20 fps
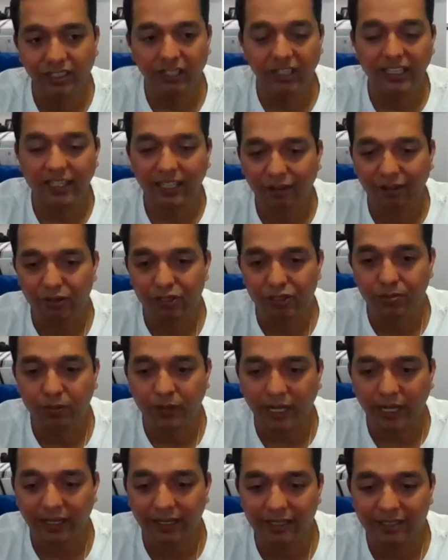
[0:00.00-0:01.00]
Like I was
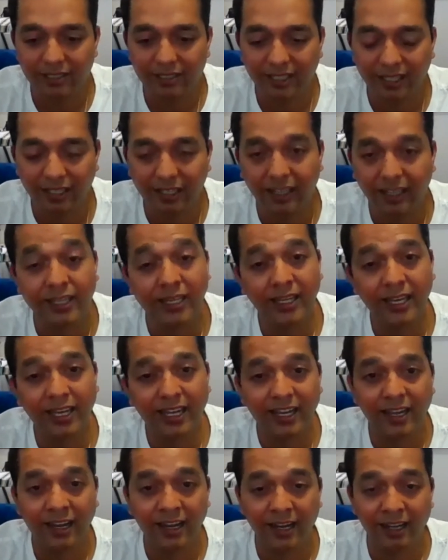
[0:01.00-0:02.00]
practicing, luckily
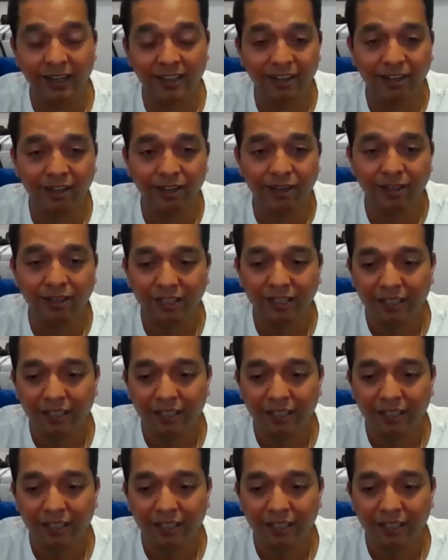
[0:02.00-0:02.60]
I had a